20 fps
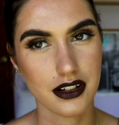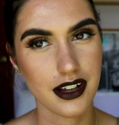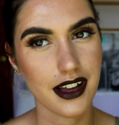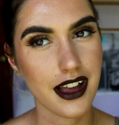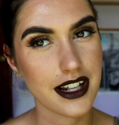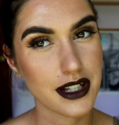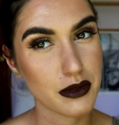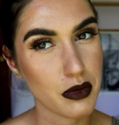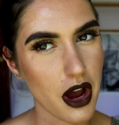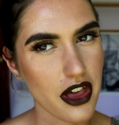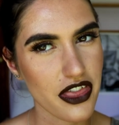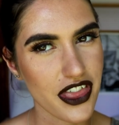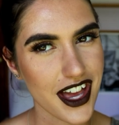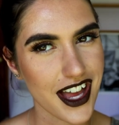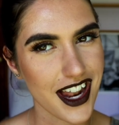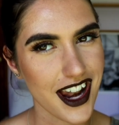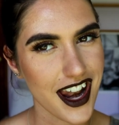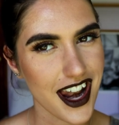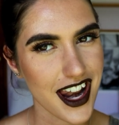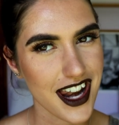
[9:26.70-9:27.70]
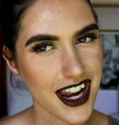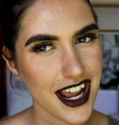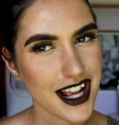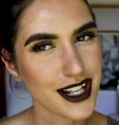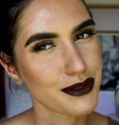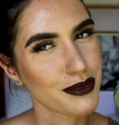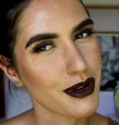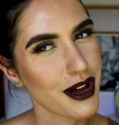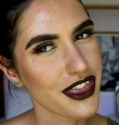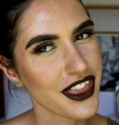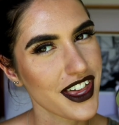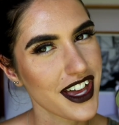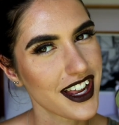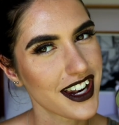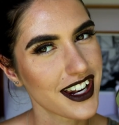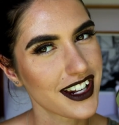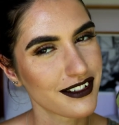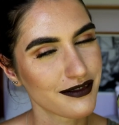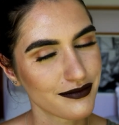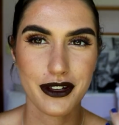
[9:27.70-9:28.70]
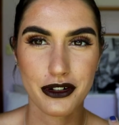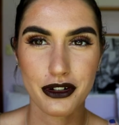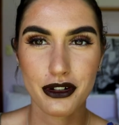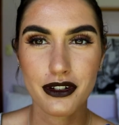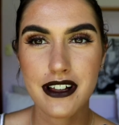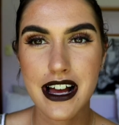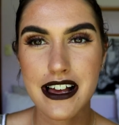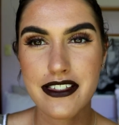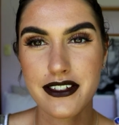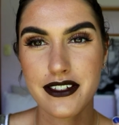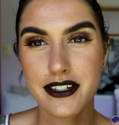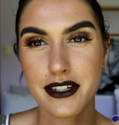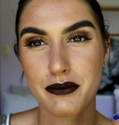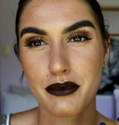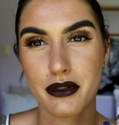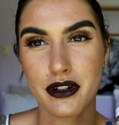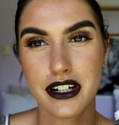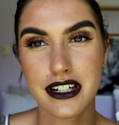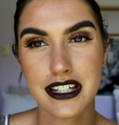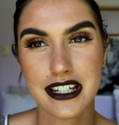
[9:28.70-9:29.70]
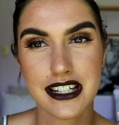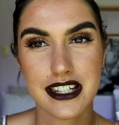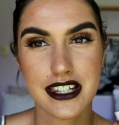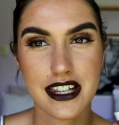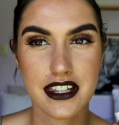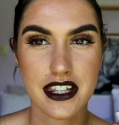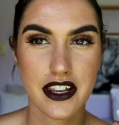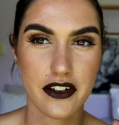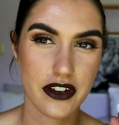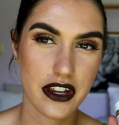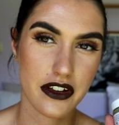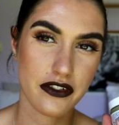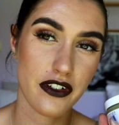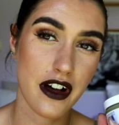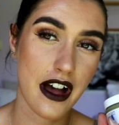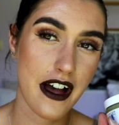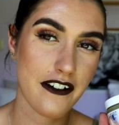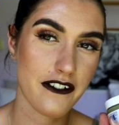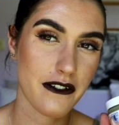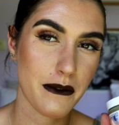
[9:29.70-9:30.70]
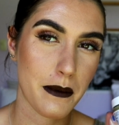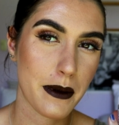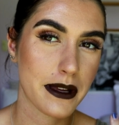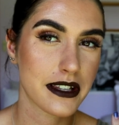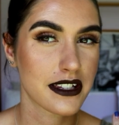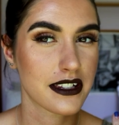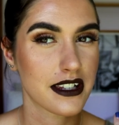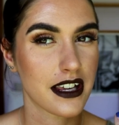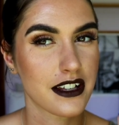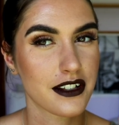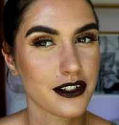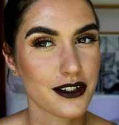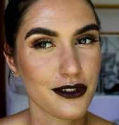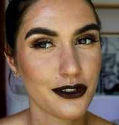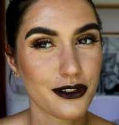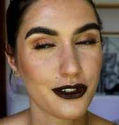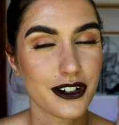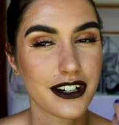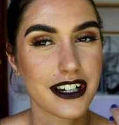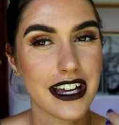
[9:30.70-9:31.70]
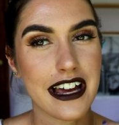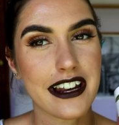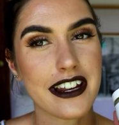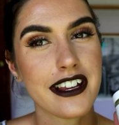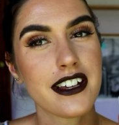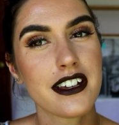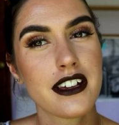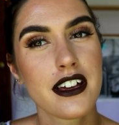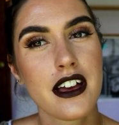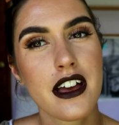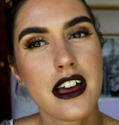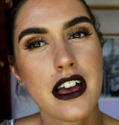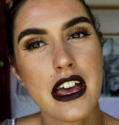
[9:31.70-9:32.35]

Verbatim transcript: it's worth it. It's worth it. So I do like that this product is 75% organic.